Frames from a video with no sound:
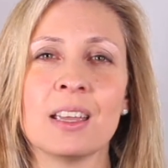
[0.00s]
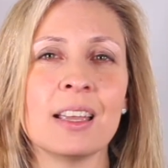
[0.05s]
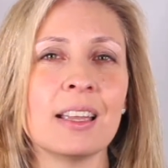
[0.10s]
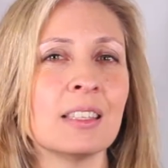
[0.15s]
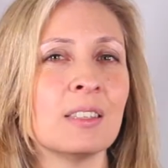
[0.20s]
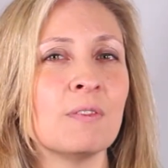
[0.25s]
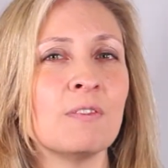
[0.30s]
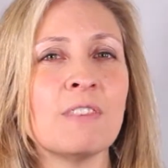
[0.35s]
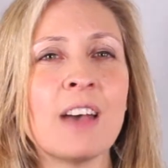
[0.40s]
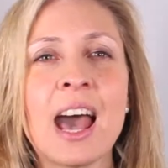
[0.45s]

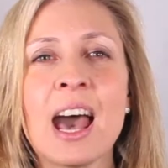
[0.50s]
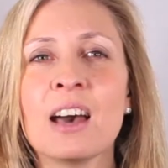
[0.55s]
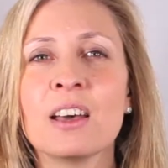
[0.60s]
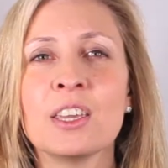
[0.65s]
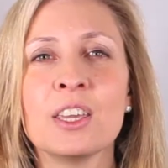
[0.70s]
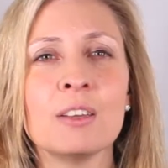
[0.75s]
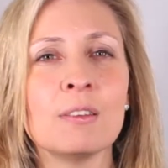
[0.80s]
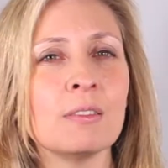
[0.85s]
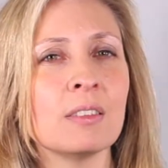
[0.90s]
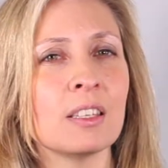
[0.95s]
its
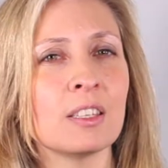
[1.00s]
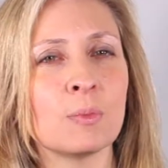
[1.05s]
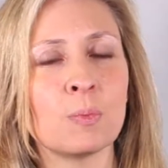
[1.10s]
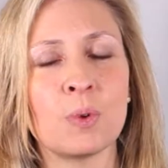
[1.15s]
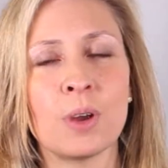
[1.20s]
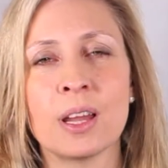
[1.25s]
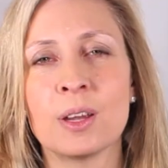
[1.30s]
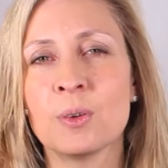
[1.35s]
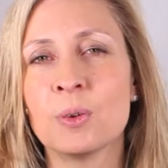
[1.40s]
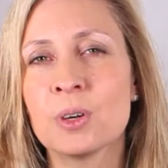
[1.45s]
values, its
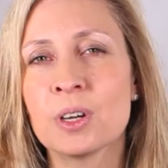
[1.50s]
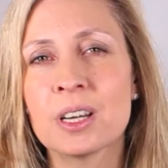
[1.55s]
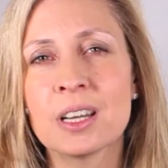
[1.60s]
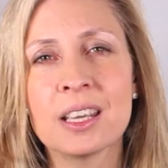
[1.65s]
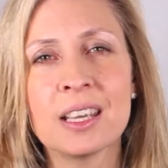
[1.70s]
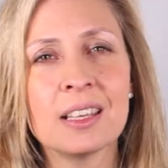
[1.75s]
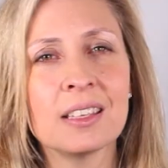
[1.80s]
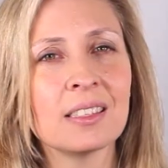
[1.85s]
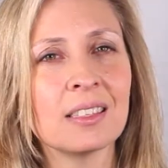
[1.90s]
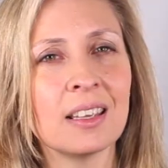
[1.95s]

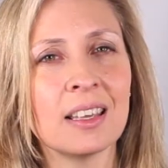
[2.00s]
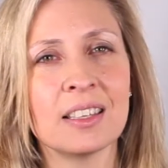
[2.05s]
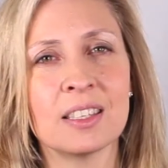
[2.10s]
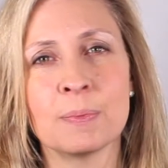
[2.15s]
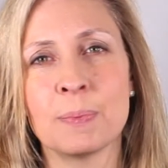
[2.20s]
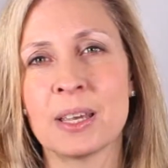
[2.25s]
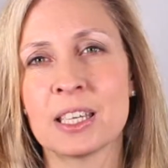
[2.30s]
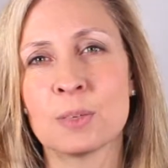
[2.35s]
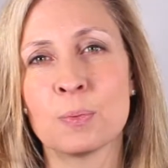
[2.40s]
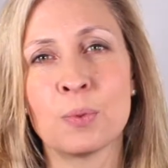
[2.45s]
priorities, its
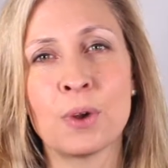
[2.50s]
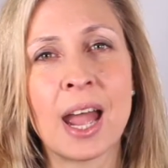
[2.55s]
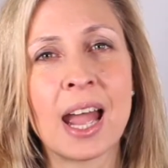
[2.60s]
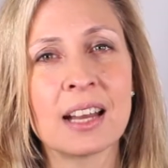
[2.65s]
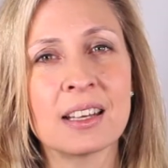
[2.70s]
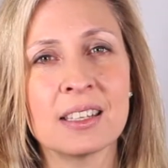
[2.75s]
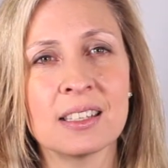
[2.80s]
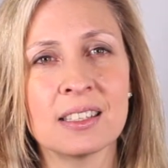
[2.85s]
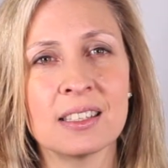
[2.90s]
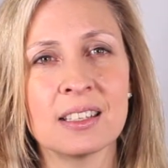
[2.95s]
best
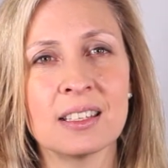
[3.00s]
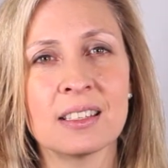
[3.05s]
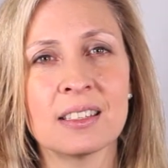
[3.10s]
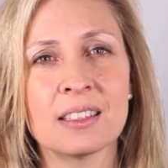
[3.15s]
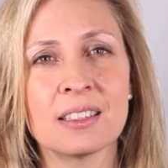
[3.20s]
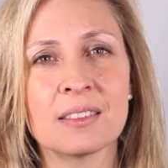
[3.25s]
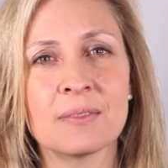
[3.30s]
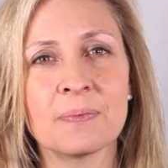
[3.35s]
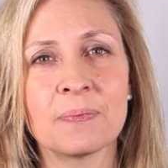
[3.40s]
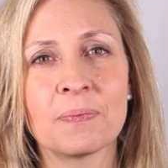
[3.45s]

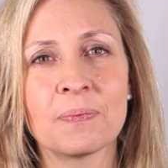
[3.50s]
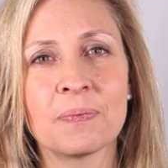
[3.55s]
practices.